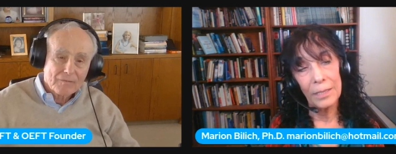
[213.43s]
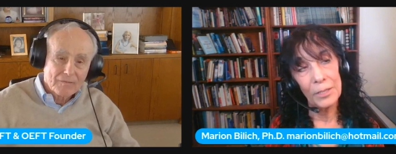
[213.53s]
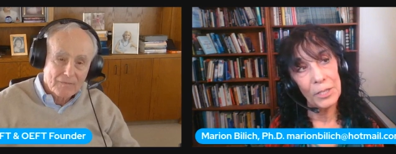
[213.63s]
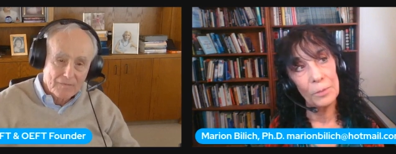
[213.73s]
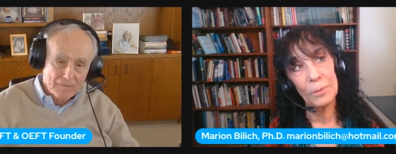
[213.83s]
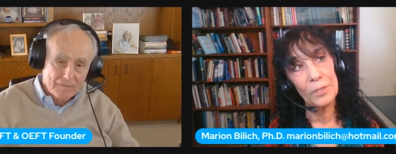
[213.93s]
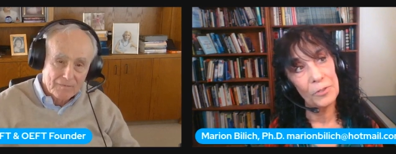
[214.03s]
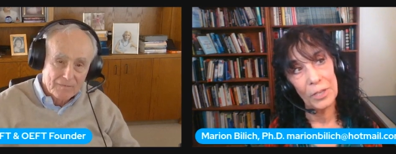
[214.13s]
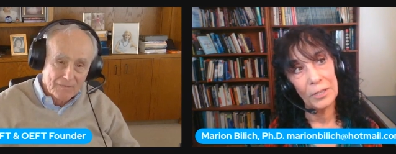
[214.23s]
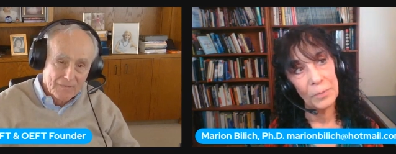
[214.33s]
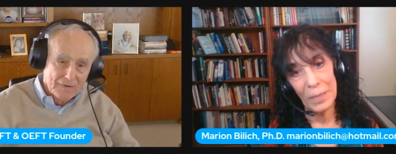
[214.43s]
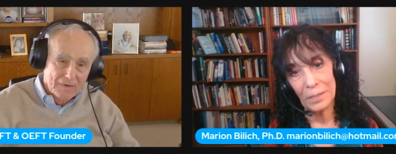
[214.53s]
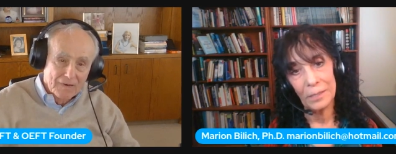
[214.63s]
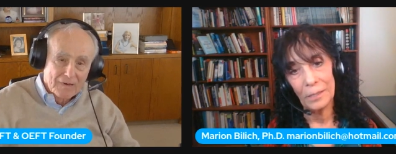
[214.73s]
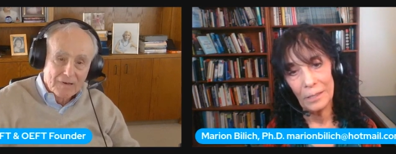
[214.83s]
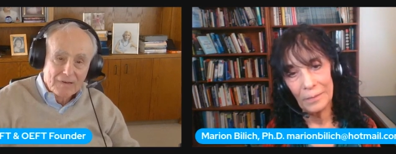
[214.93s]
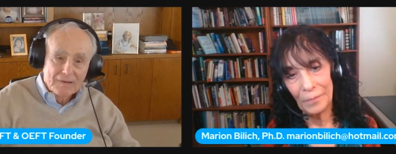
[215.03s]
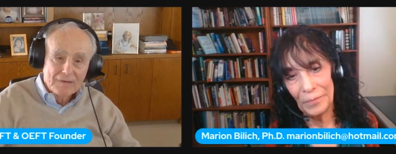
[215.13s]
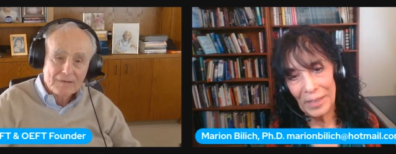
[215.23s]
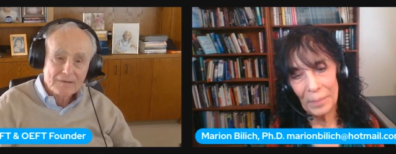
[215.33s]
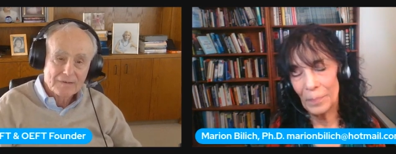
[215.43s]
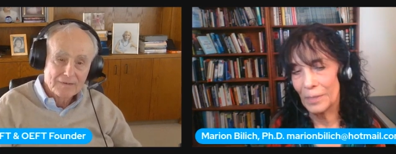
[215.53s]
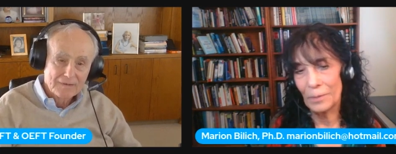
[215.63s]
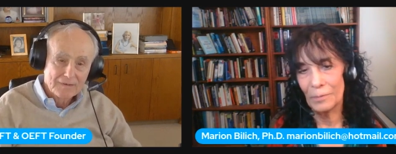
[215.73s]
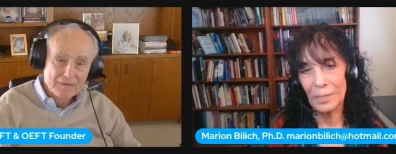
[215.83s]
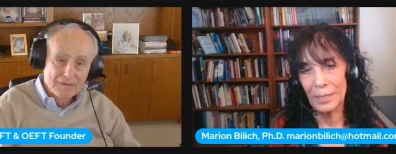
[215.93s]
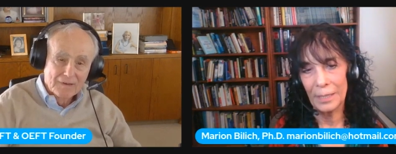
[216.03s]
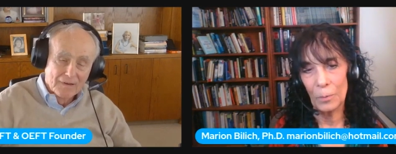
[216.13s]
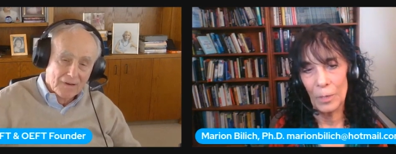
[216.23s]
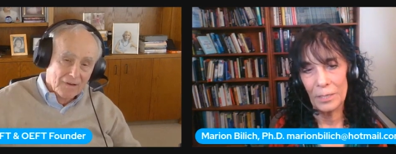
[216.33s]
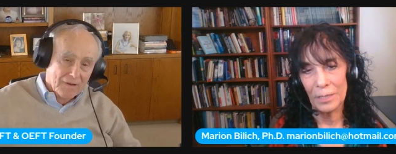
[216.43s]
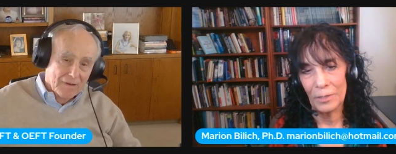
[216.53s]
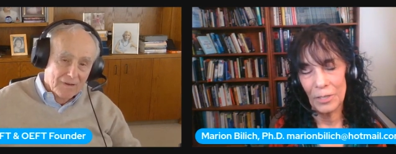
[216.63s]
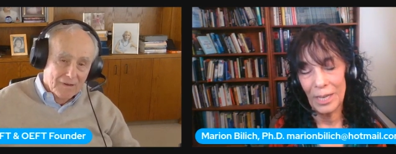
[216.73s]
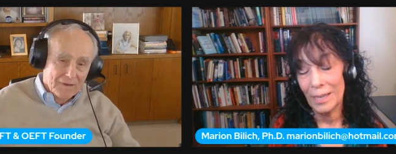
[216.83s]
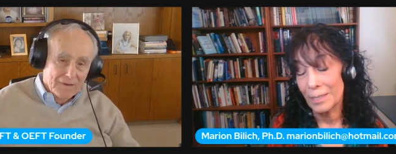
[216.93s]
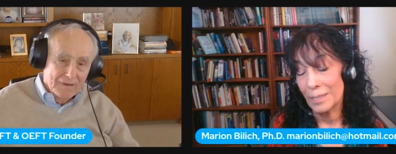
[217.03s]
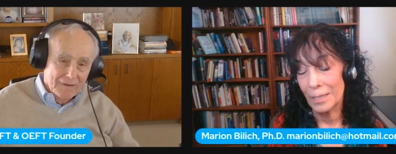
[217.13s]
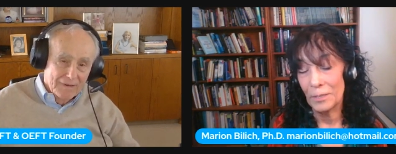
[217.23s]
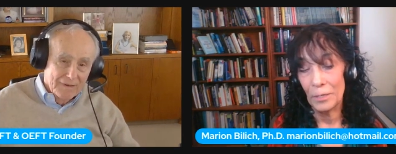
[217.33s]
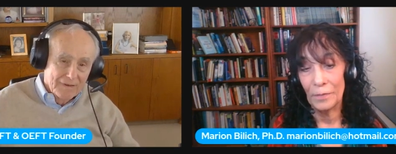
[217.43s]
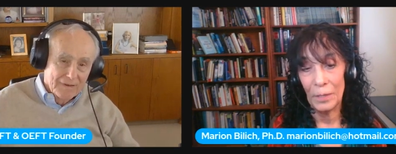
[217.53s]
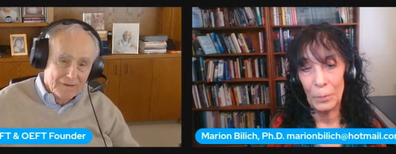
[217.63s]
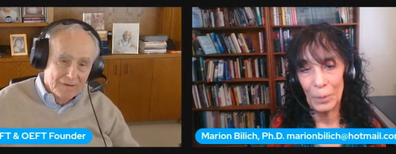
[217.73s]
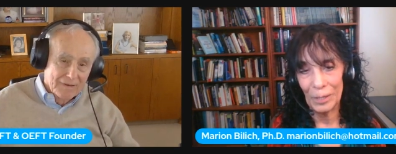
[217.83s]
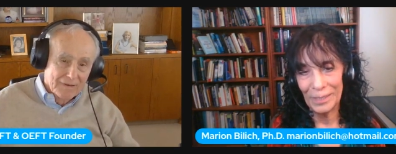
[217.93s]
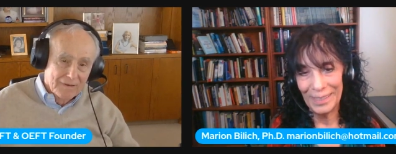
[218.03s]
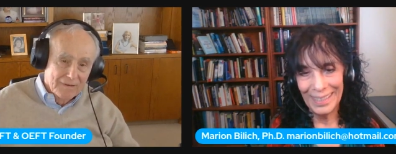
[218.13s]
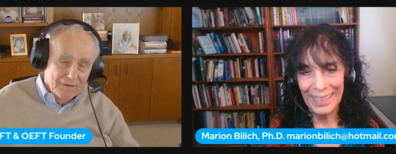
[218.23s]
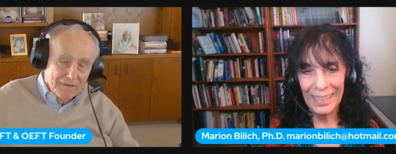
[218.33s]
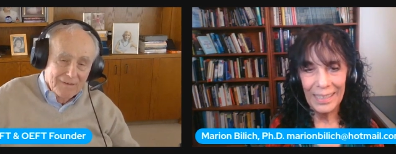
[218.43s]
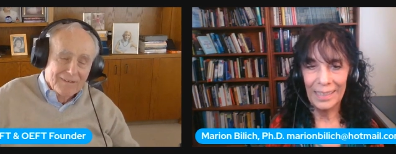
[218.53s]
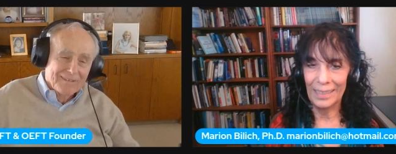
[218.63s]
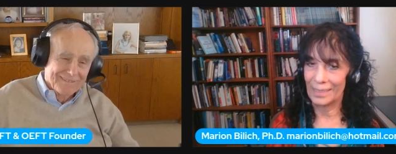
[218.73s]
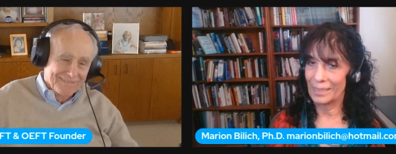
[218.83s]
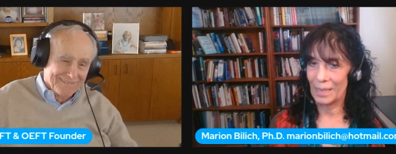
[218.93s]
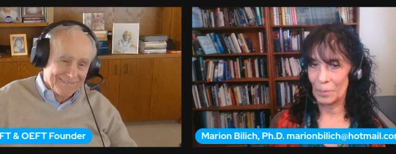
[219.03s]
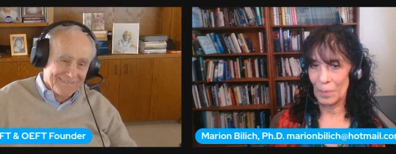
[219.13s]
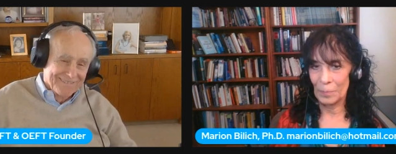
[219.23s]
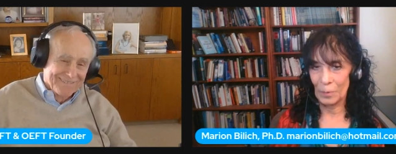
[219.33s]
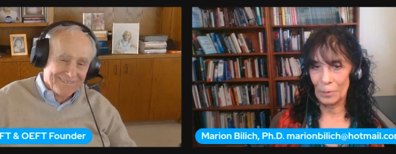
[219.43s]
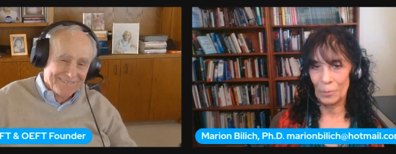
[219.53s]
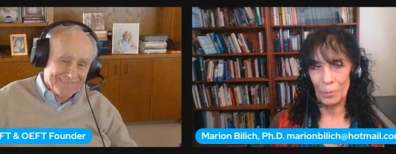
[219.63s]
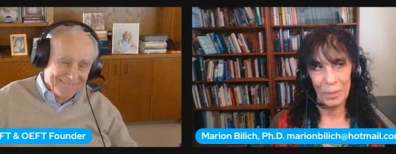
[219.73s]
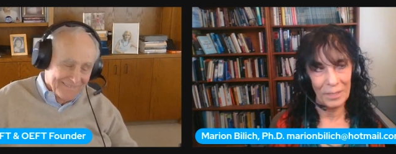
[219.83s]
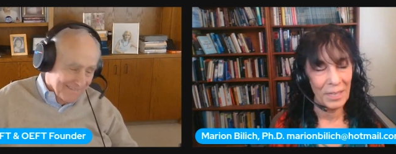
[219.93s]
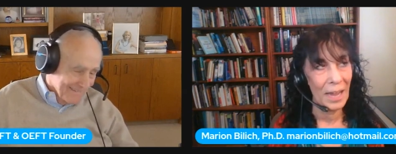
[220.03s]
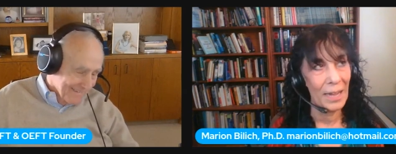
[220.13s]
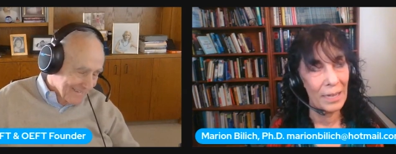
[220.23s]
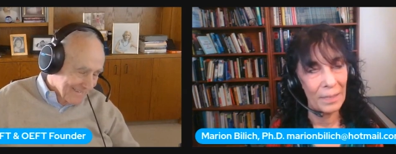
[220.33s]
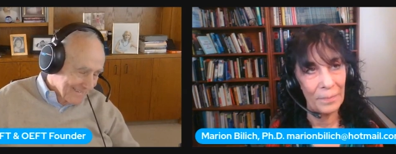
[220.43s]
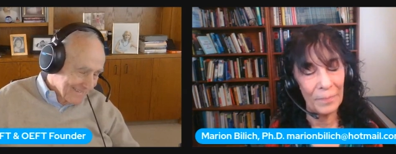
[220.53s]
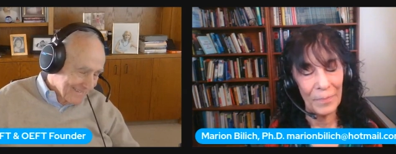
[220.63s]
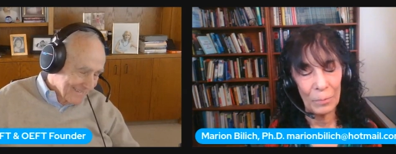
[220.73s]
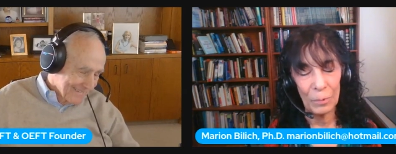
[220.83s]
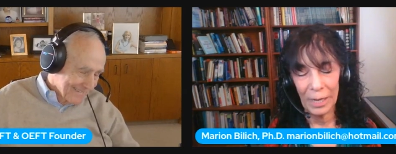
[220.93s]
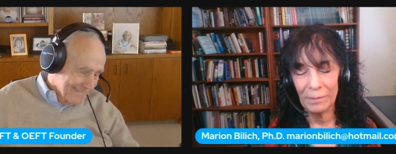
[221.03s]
Speaker 1: she was judgmental, but really it wasn't. She has a sense of humor. And I remember one time where I